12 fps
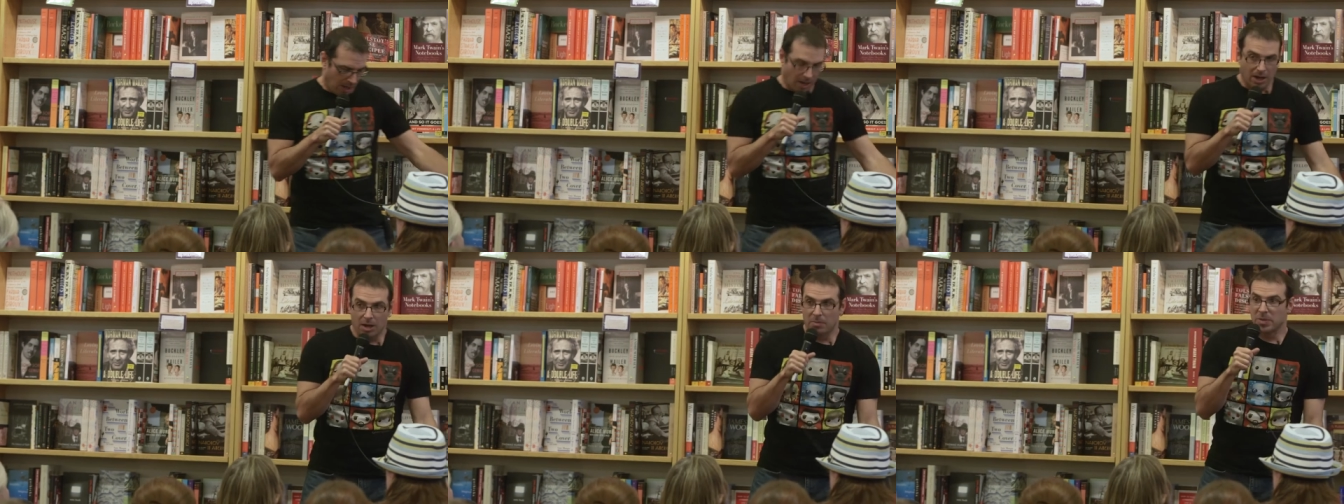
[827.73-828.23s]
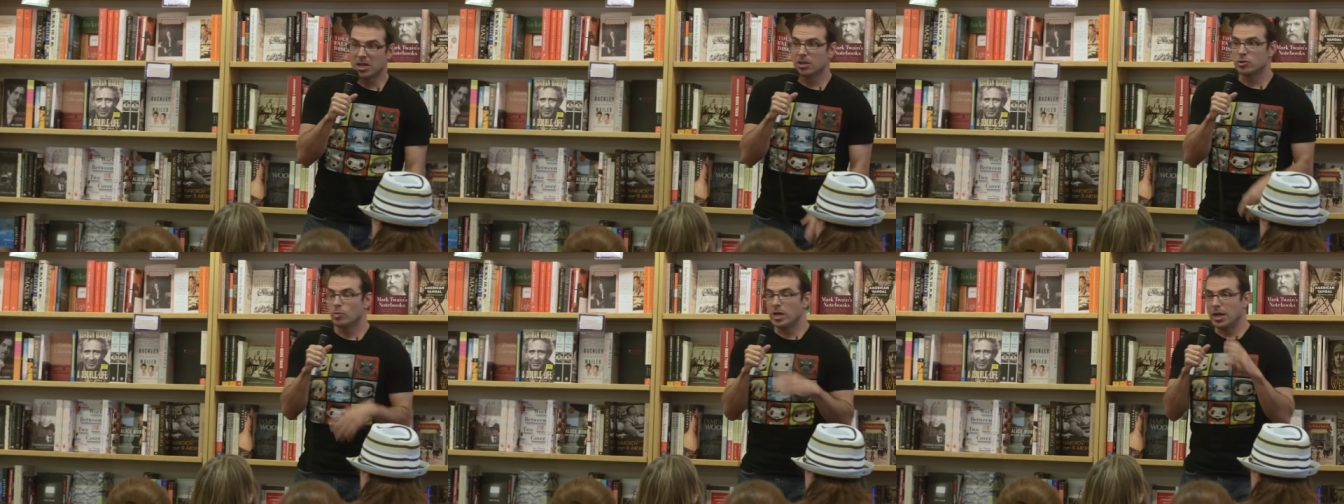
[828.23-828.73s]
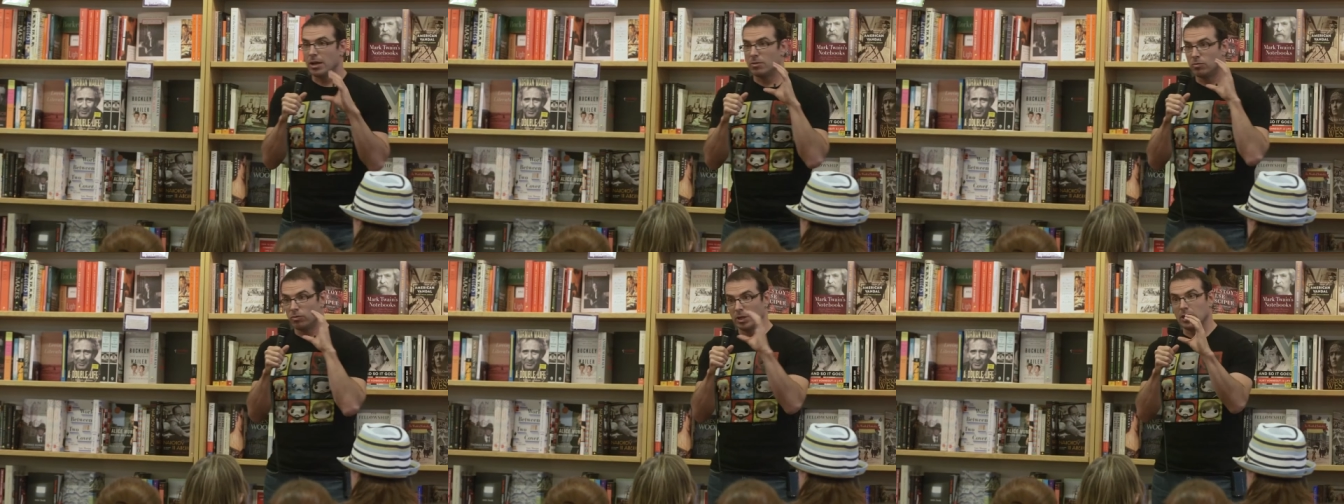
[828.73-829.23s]
um, because we get
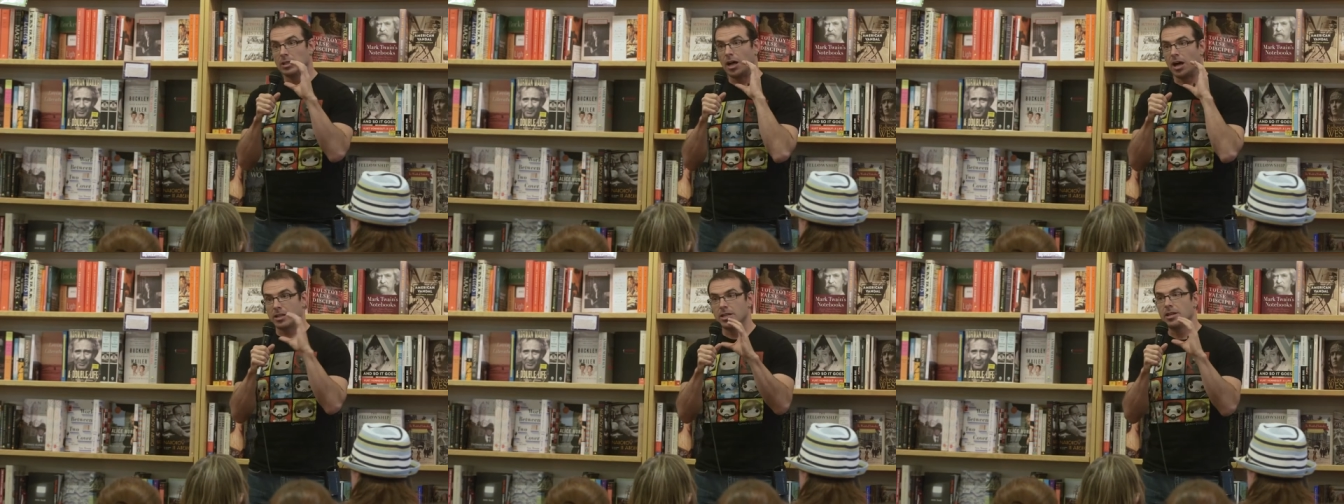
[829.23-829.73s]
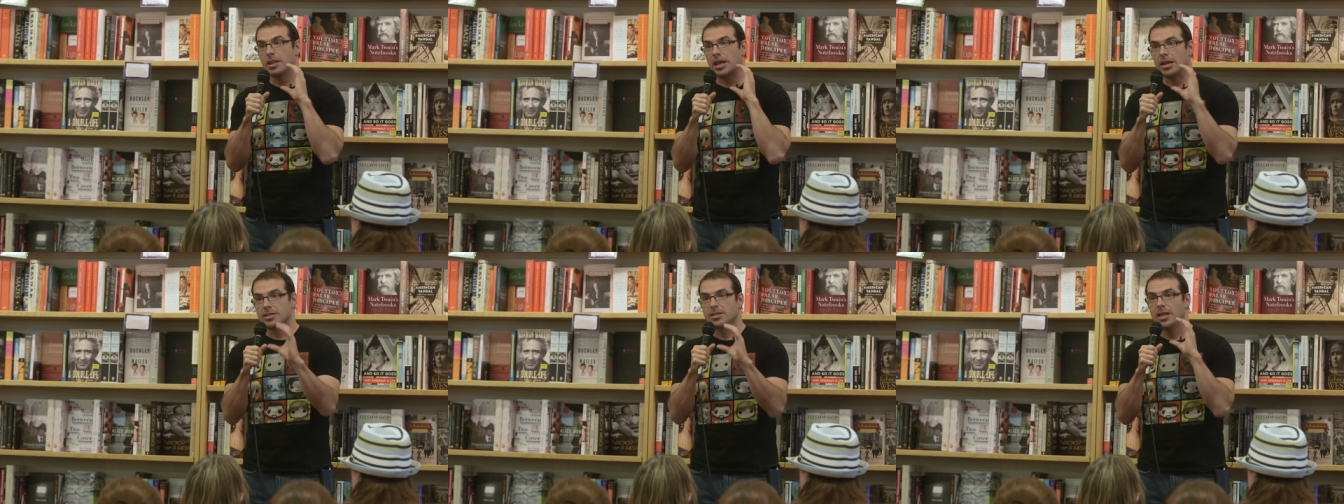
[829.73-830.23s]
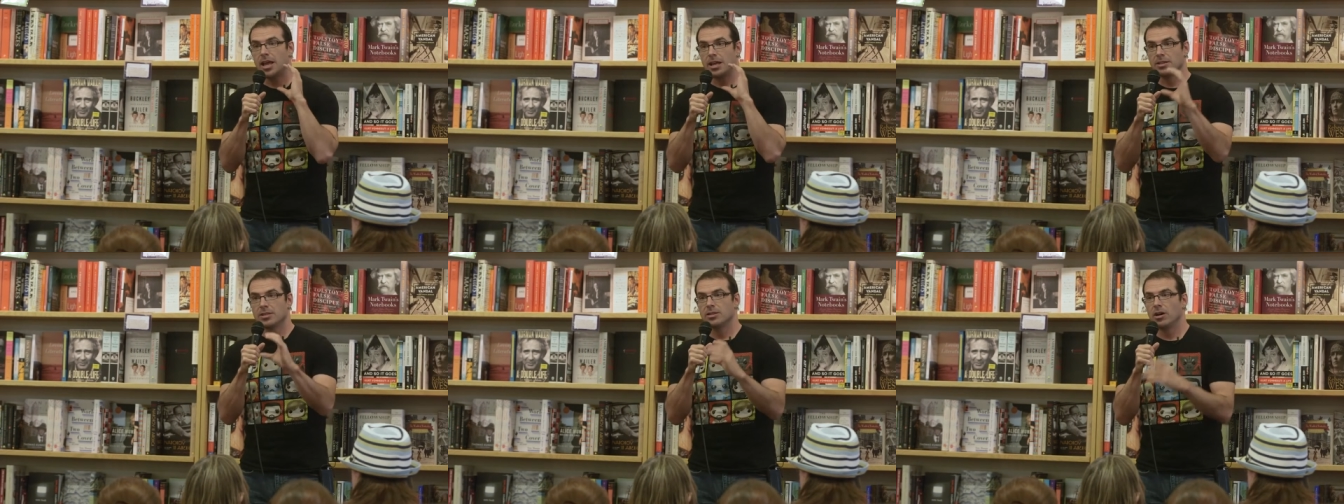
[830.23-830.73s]
really locked into that
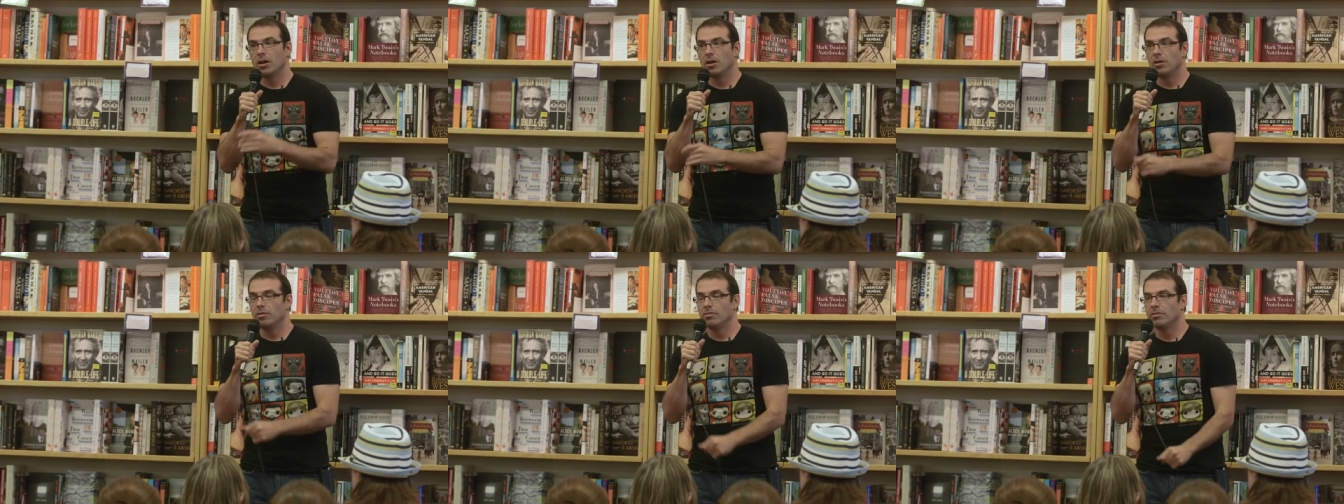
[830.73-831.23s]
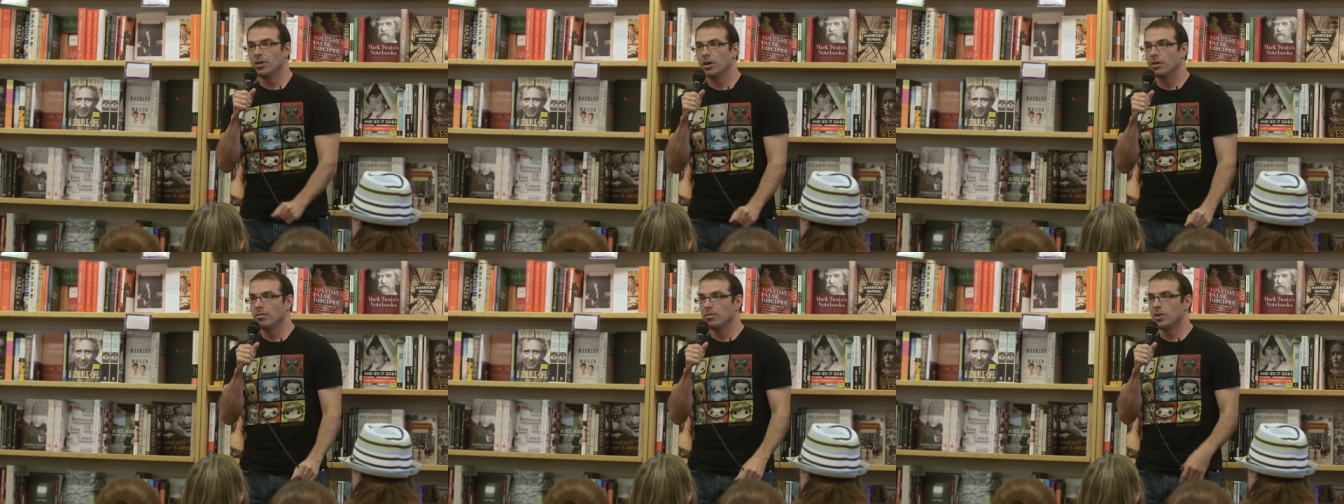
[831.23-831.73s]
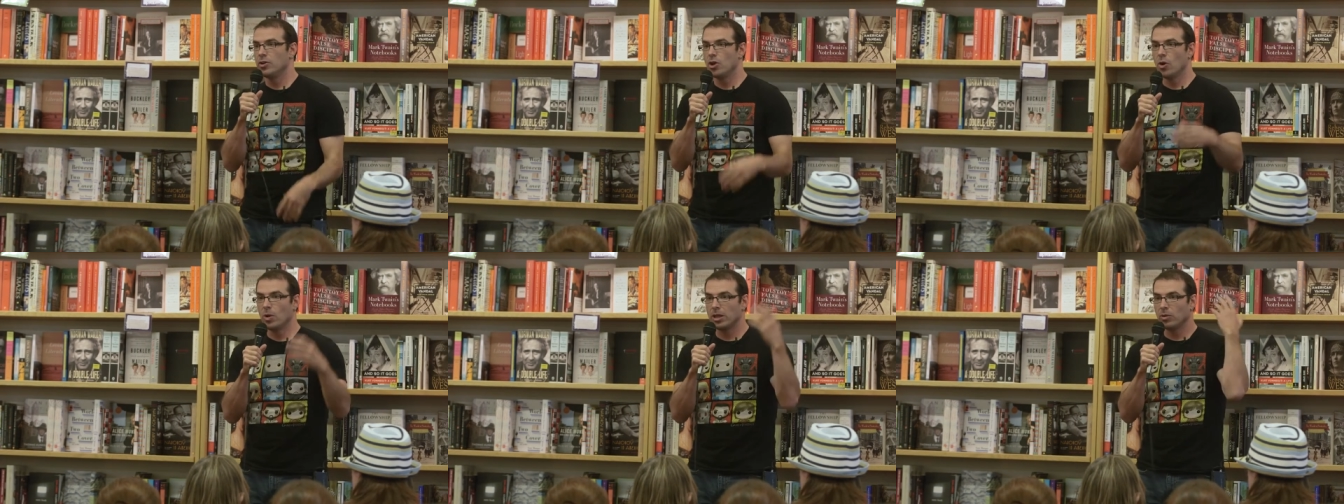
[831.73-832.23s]
sense of, of
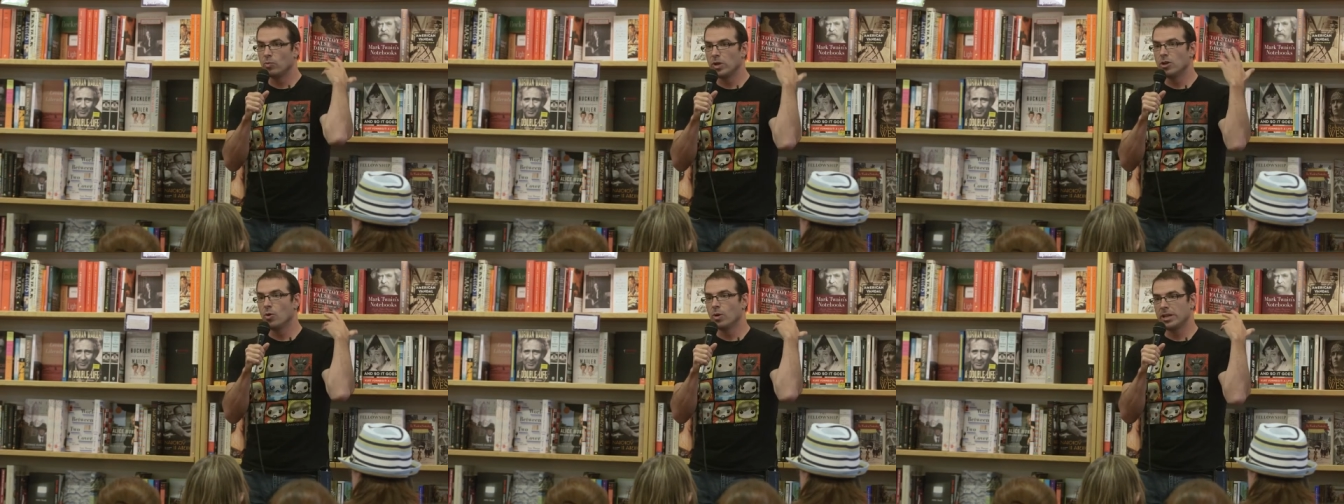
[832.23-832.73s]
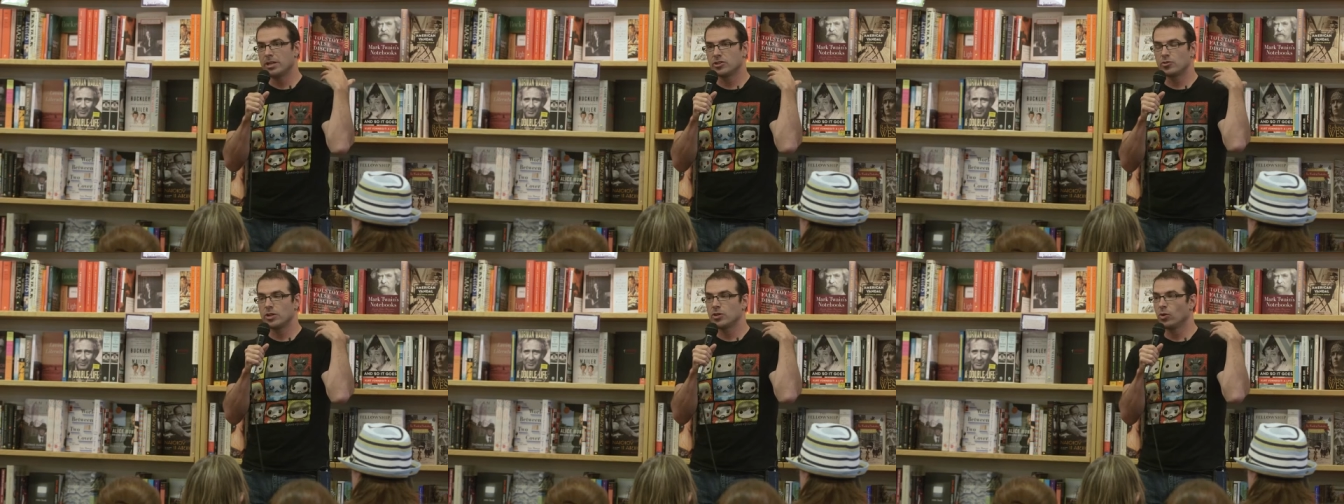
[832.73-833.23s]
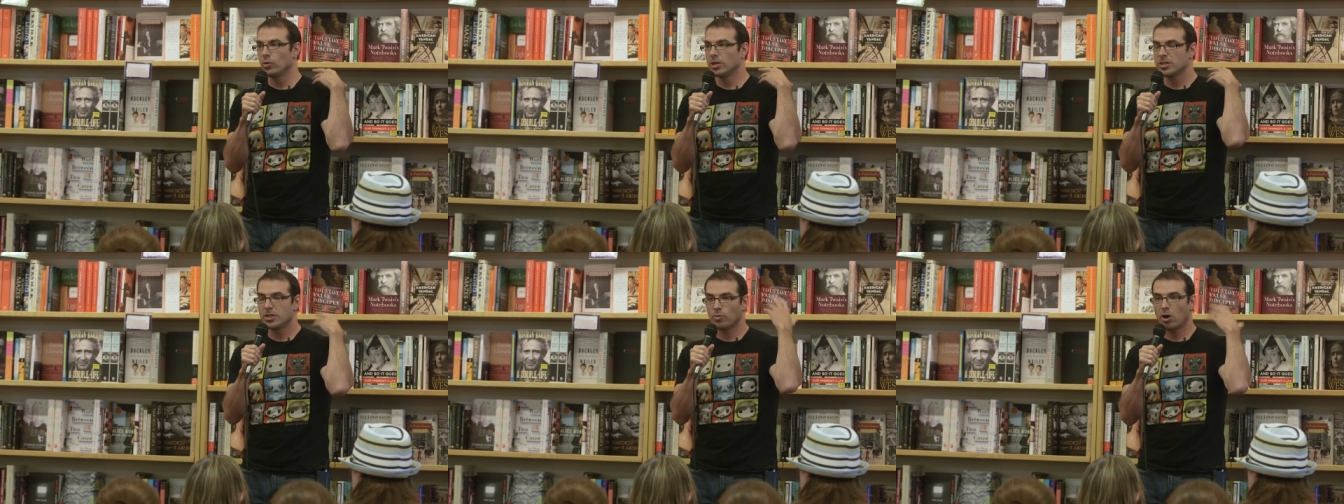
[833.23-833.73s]
knowing we know what history told
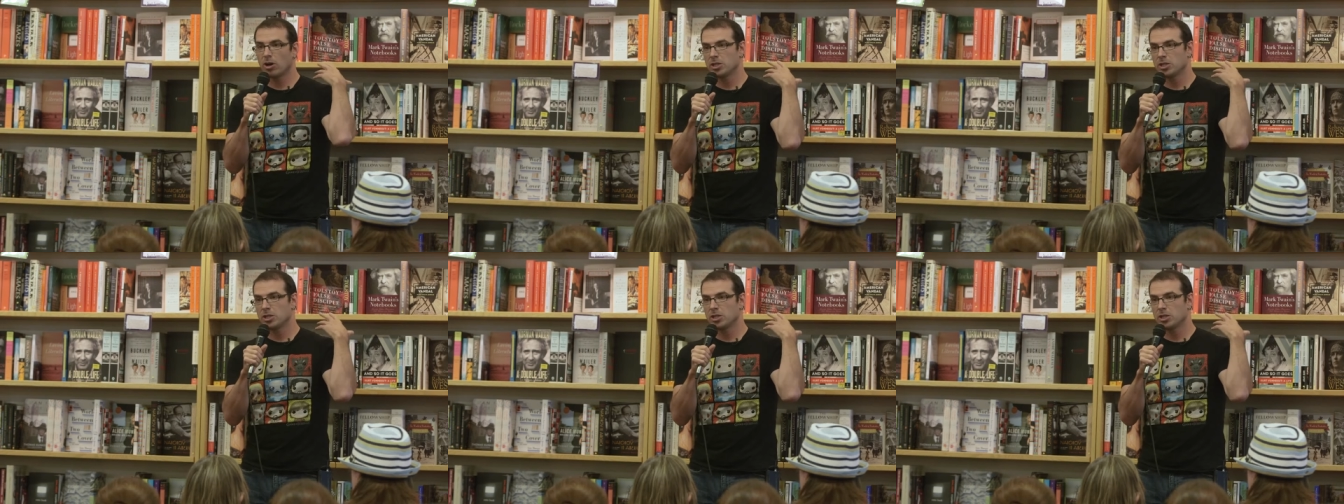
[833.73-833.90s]
us and our